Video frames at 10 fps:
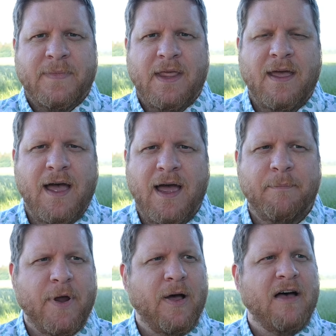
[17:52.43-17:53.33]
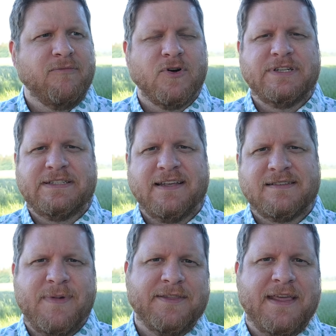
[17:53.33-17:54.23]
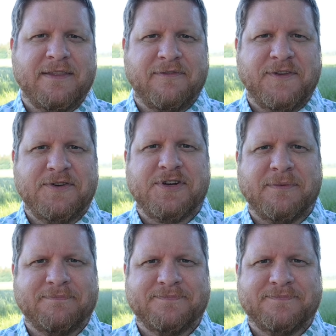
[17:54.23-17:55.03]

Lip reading: but I'll have more details about that in the future.